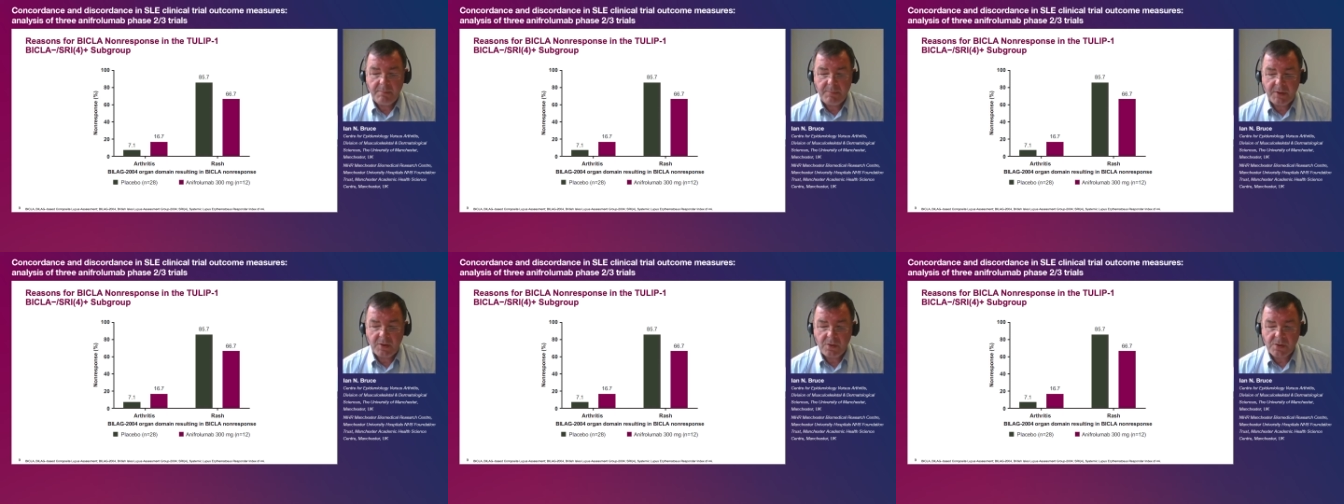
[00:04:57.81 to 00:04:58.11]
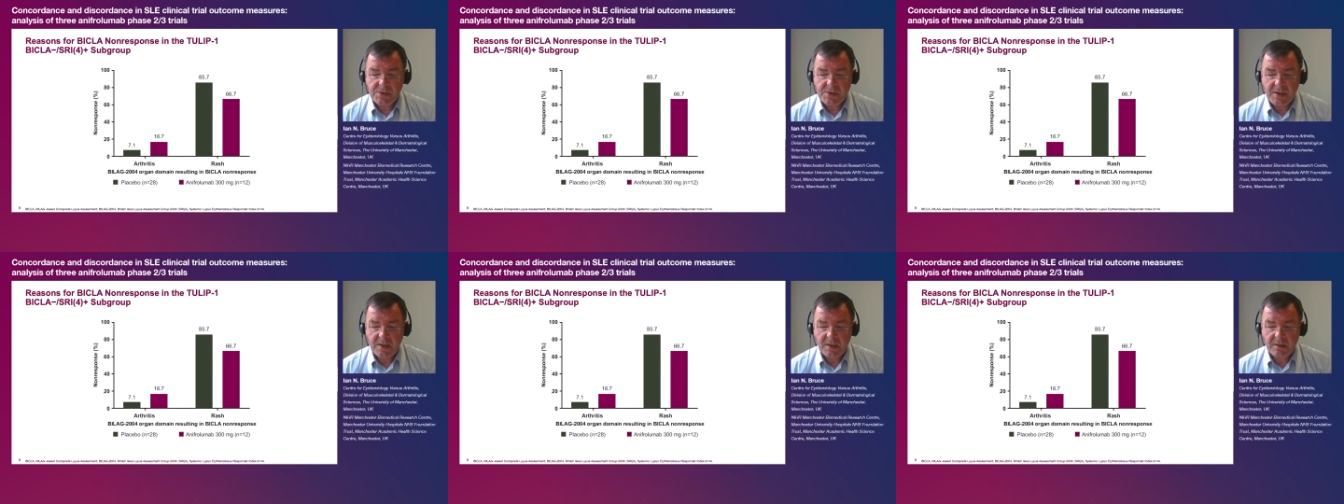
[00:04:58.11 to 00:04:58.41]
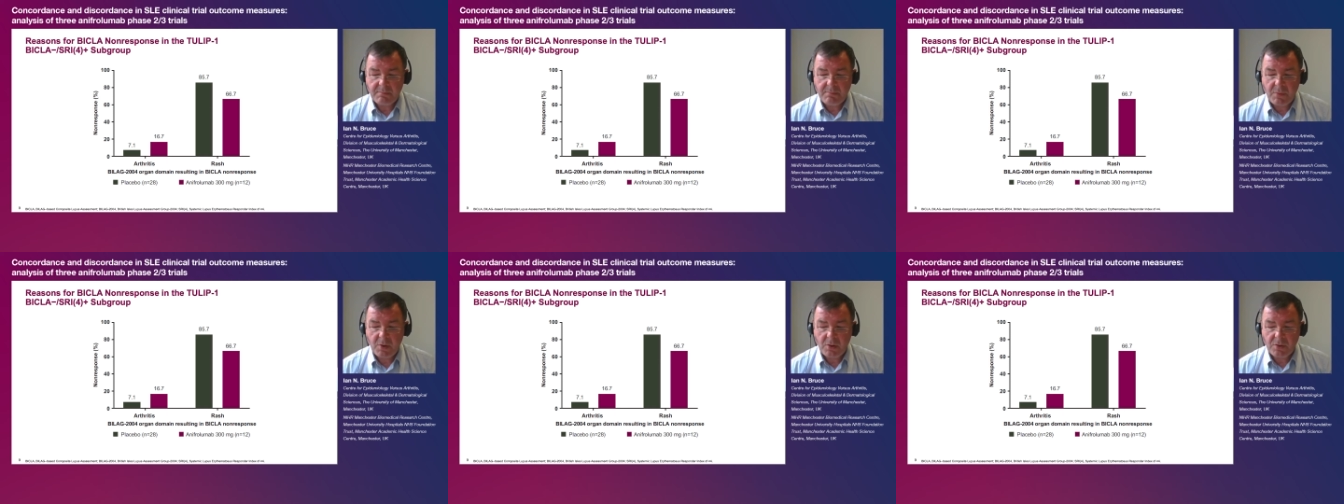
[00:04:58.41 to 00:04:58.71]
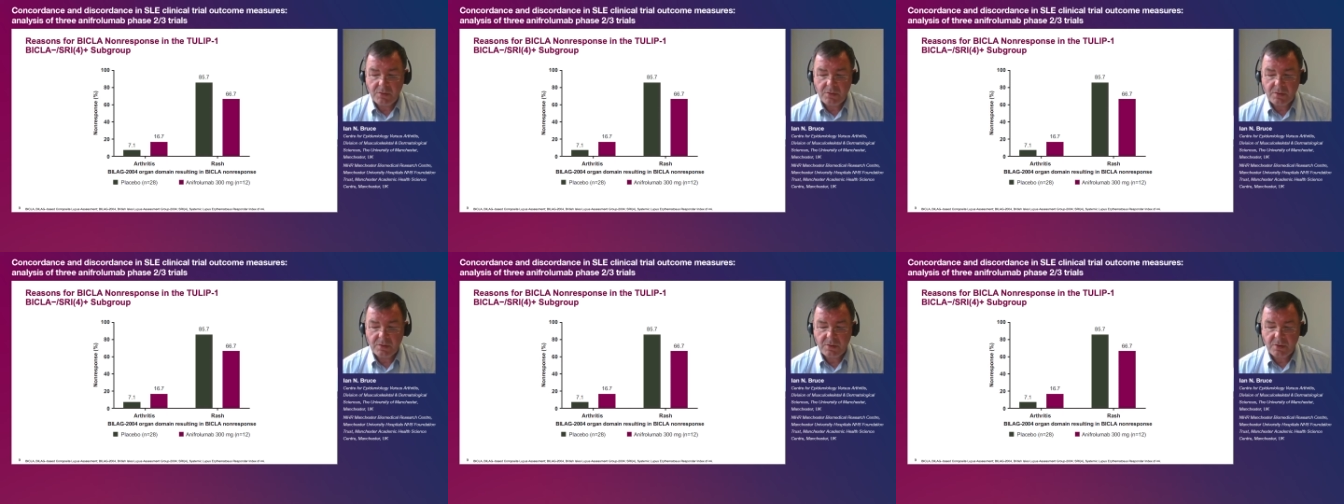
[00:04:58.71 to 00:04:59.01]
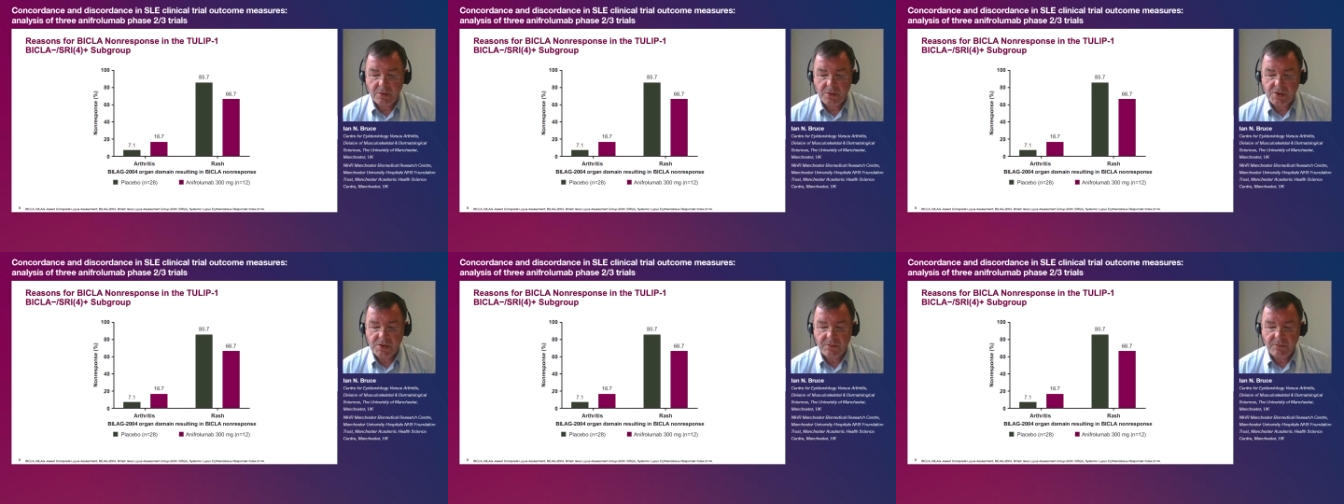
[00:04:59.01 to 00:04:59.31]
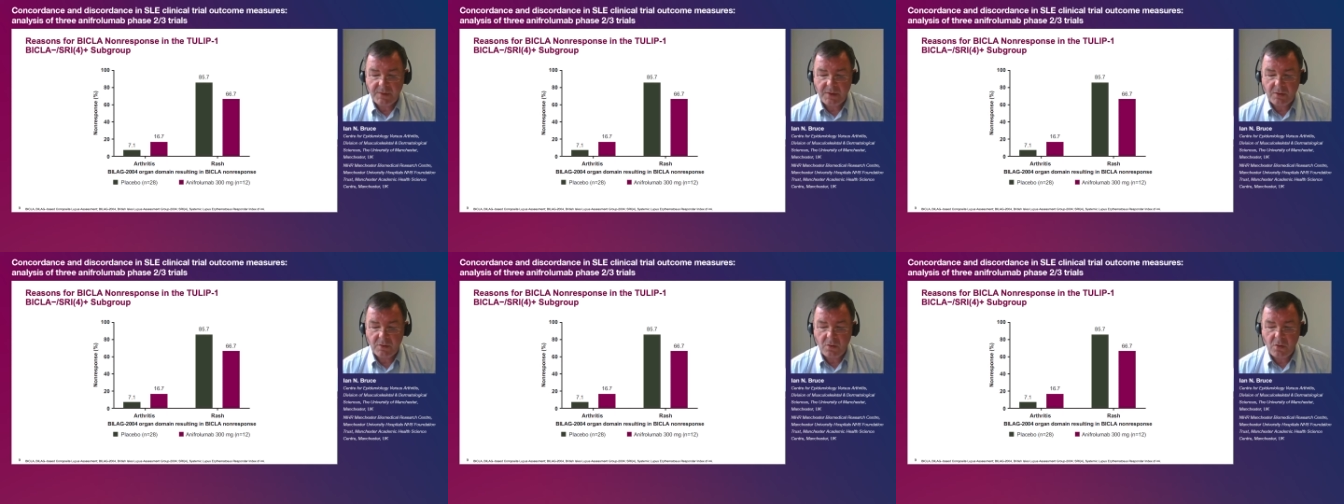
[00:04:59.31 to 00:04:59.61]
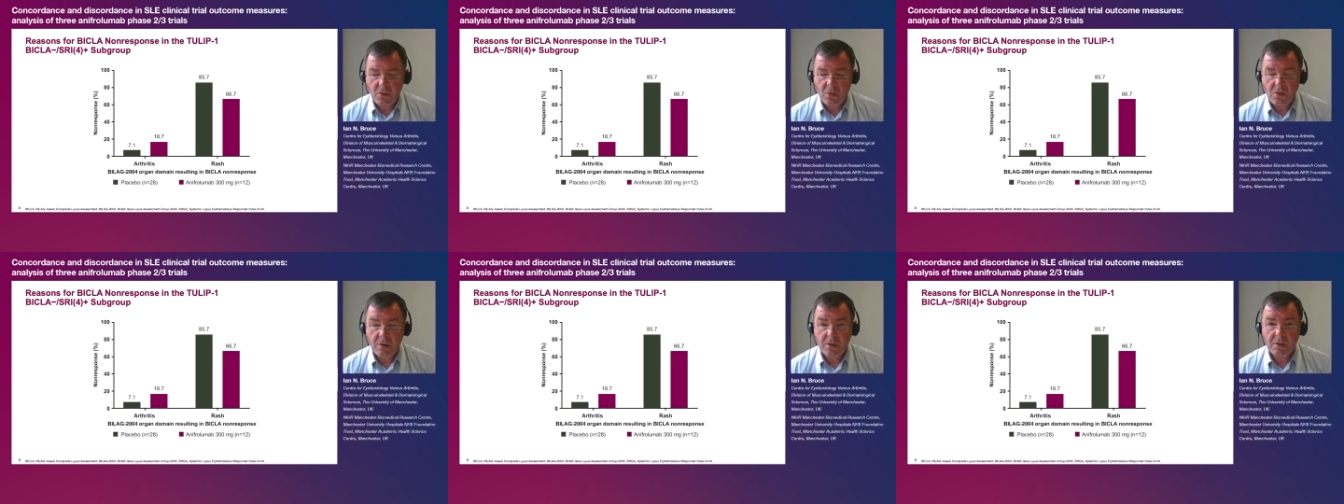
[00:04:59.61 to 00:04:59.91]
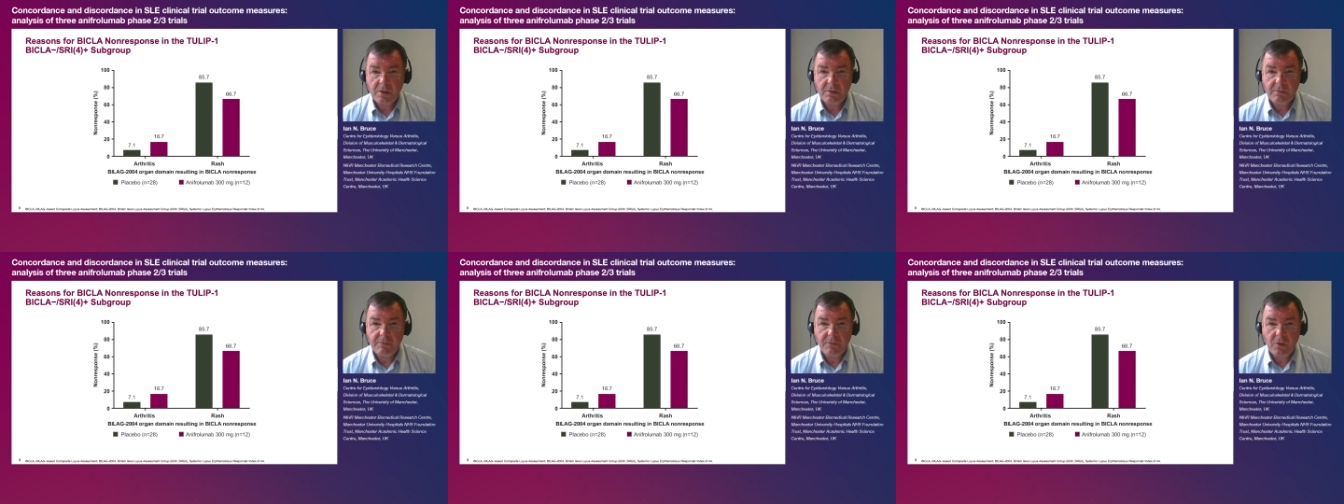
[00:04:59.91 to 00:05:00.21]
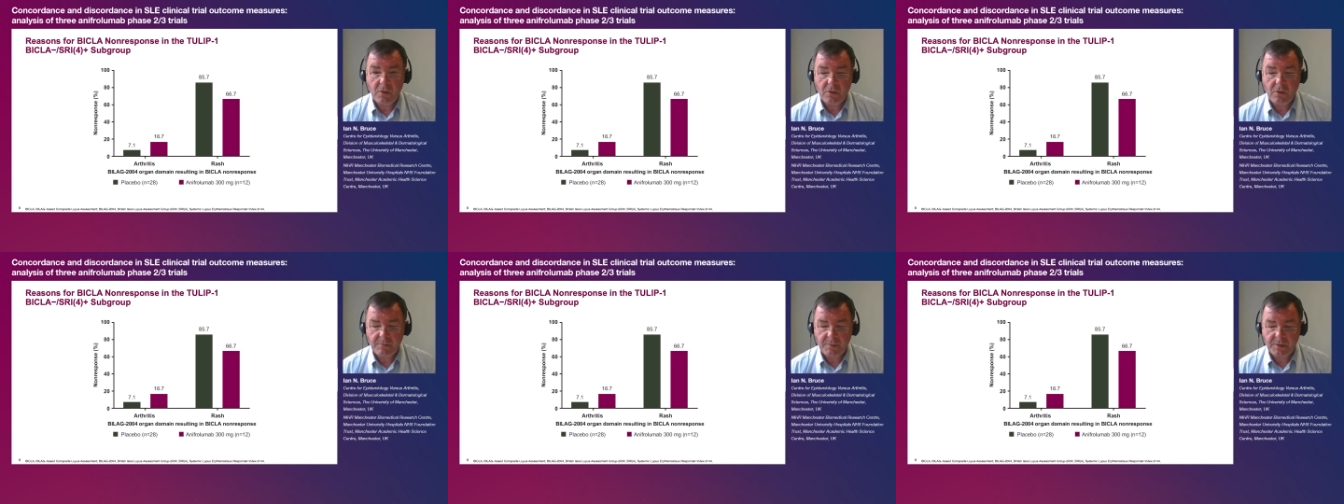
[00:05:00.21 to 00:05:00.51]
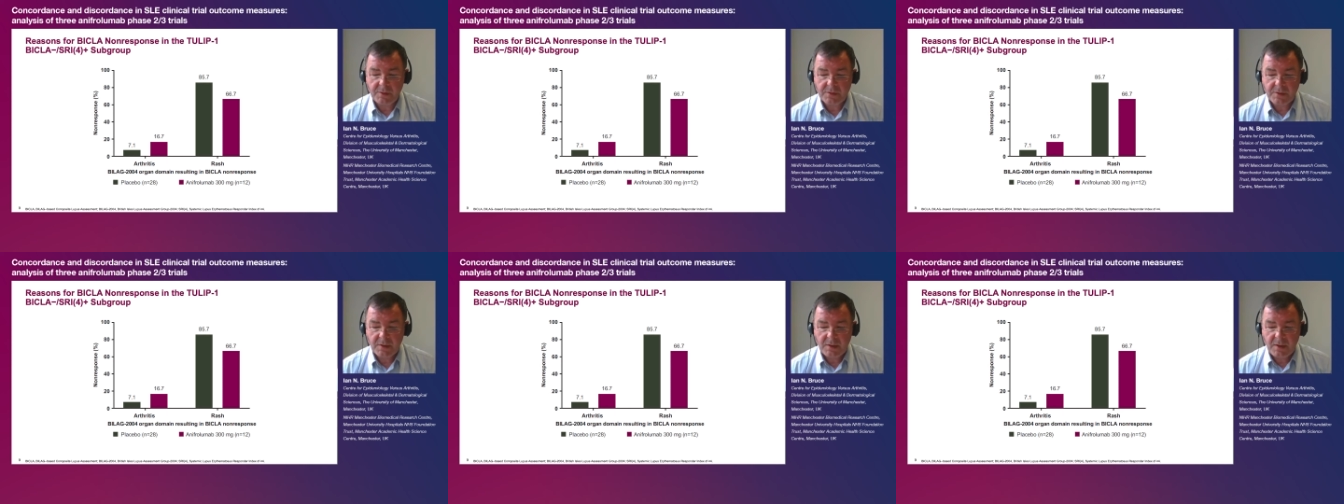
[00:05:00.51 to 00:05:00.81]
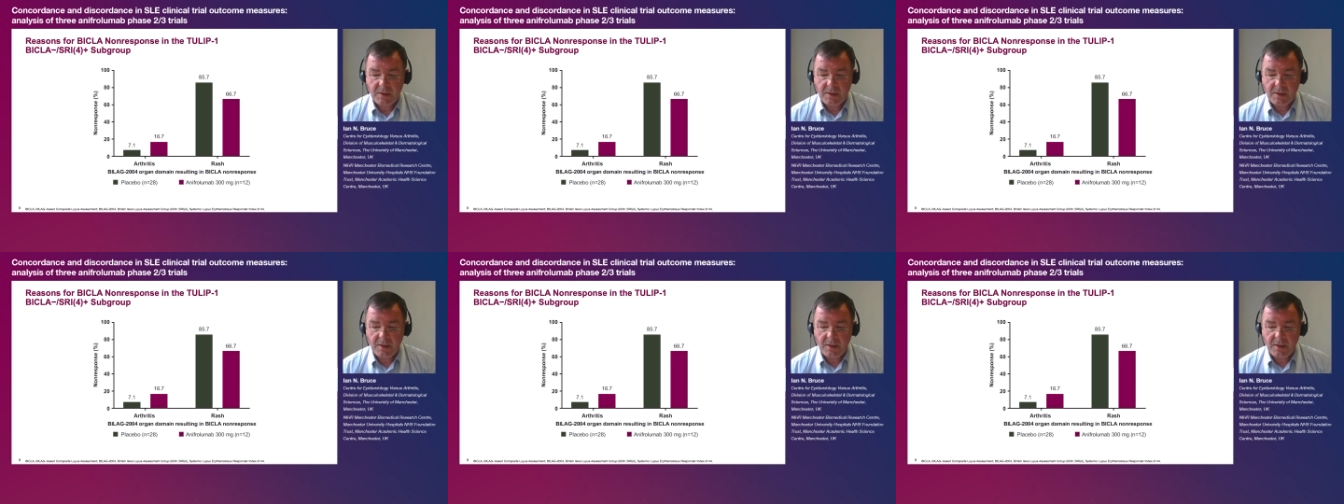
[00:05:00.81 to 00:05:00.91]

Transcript: because they had moderate or severe organ involvement